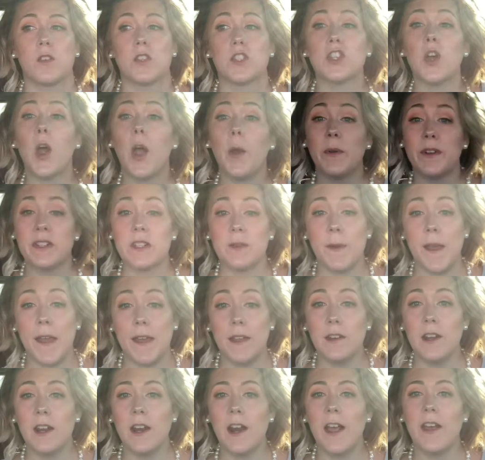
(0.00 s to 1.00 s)
So I went to
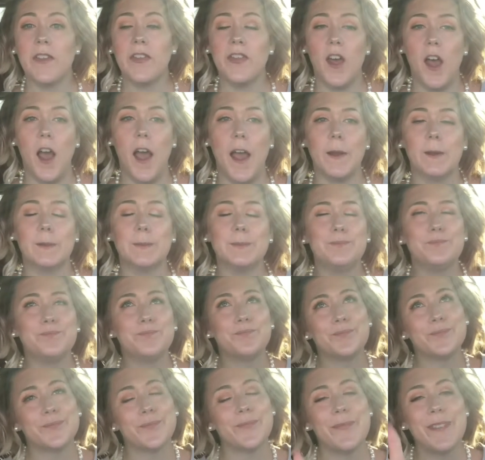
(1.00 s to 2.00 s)
bed and I thought,
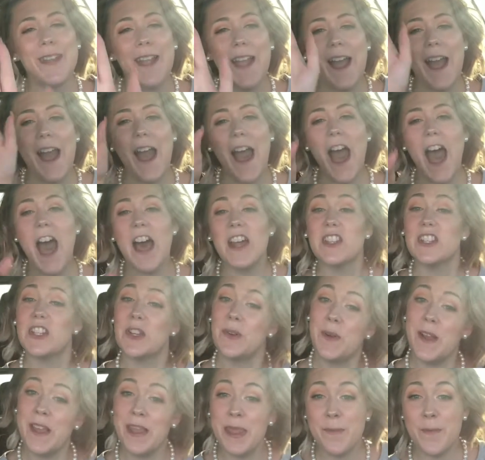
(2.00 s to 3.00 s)
I'll
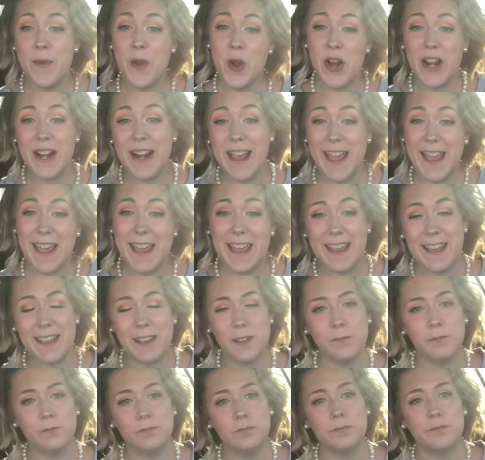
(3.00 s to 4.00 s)
do it in the morning.
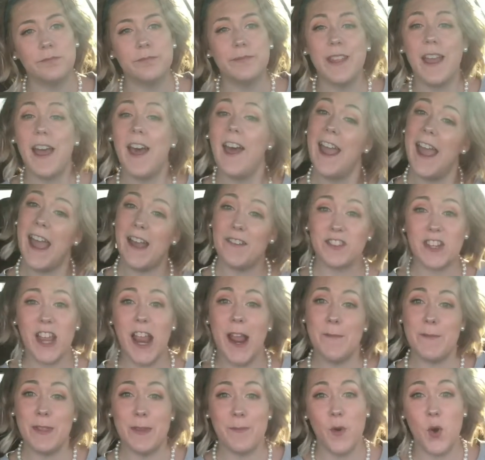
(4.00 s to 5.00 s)
I have
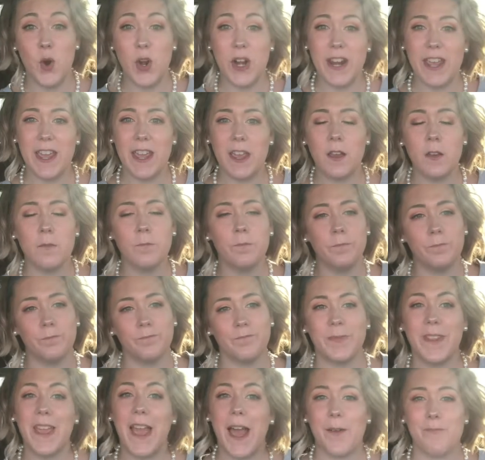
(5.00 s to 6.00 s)
time in the
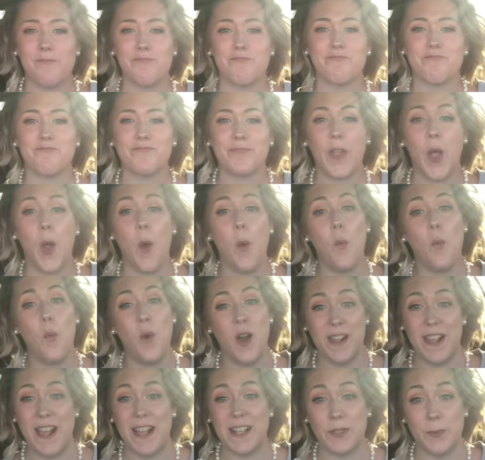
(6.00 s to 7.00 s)
morning. Yeah,
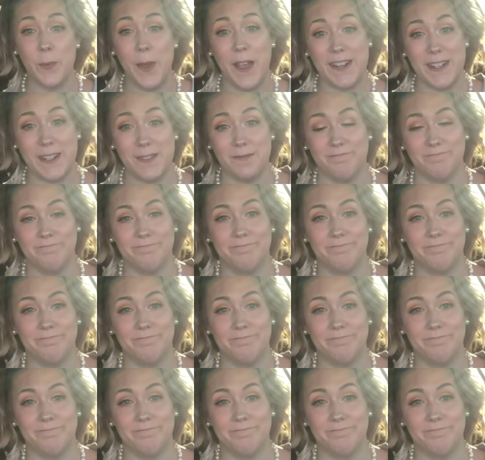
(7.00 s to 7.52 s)
well, guess what?